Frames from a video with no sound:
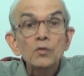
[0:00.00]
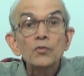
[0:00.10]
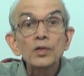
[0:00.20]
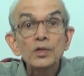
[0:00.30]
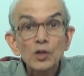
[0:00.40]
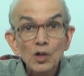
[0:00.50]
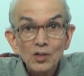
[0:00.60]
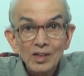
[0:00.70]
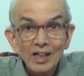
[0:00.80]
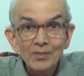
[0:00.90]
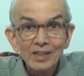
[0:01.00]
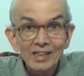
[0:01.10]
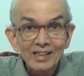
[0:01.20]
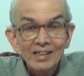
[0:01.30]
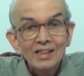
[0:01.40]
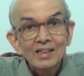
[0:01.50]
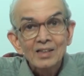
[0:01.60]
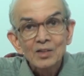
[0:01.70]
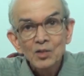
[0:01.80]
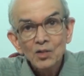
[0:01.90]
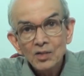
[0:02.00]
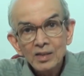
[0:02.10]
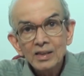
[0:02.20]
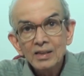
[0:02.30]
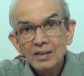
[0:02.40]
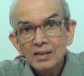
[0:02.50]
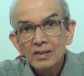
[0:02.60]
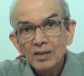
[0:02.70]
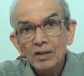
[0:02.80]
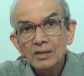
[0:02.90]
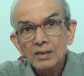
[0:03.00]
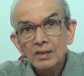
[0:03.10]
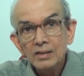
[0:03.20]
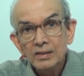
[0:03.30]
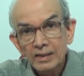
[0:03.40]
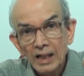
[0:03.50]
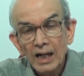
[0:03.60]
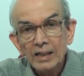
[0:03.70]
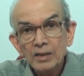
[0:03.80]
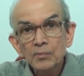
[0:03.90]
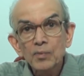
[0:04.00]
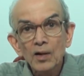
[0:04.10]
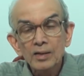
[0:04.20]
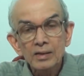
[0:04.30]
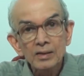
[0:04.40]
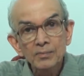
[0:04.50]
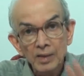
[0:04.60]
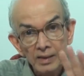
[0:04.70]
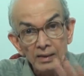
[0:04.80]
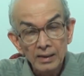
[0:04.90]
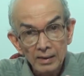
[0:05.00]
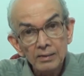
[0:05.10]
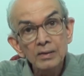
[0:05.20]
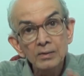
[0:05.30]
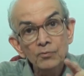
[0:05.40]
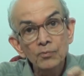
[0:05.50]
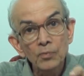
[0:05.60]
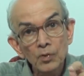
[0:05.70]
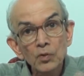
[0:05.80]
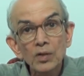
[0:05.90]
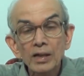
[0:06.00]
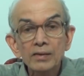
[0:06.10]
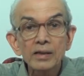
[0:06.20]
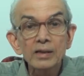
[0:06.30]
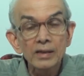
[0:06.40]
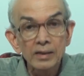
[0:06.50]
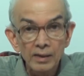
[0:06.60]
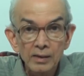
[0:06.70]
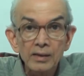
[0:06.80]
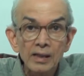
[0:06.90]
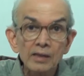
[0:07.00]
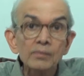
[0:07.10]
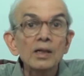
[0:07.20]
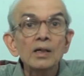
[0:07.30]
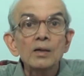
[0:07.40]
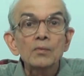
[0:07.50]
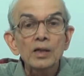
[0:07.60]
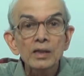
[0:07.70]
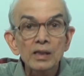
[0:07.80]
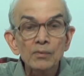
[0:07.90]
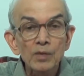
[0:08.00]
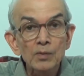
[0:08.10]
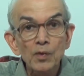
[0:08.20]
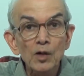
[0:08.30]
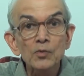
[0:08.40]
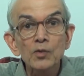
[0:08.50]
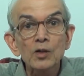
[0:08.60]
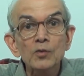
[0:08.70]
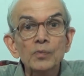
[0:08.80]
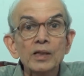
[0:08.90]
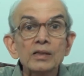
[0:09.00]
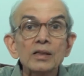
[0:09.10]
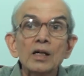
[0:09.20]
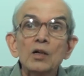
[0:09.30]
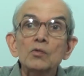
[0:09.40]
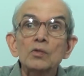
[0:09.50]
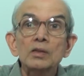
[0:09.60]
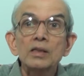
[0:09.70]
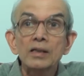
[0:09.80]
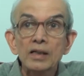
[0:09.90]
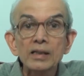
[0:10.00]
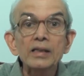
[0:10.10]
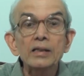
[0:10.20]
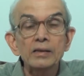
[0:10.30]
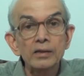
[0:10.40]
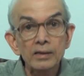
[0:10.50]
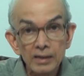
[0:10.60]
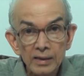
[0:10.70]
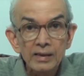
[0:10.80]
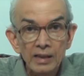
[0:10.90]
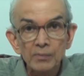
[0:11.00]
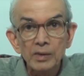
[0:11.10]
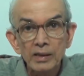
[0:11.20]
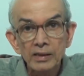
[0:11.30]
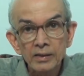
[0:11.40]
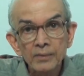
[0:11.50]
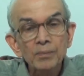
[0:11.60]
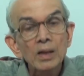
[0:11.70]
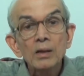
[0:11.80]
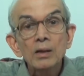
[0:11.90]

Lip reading: Physiognomy, though it is not that important, but yes, in few cases it does help. For example, phosphorus patient, how generally I am telling,